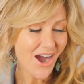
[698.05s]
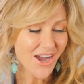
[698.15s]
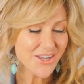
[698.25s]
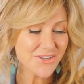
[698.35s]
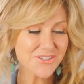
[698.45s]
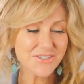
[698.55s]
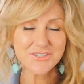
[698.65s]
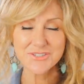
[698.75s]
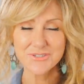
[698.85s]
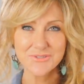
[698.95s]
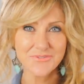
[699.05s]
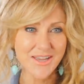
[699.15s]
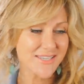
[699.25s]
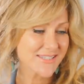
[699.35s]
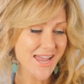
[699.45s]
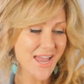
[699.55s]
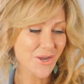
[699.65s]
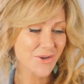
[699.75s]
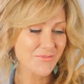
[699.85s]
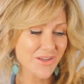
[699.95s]
I use the Too Faced
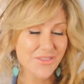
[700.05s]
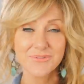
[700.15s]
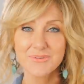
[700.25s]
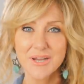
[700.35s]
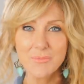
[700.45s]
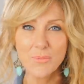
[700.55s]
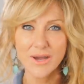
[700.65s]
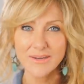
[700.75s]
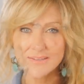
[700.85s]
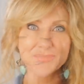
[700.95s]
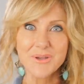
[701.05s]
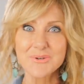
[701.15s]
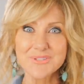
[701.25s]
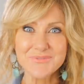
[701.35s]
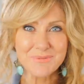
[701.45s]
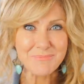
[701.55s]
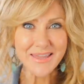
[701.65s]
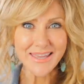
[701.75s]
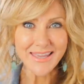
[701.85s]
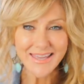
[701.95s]
Hangover 3-in-1 because for
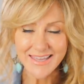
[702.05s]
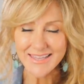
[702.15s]
me,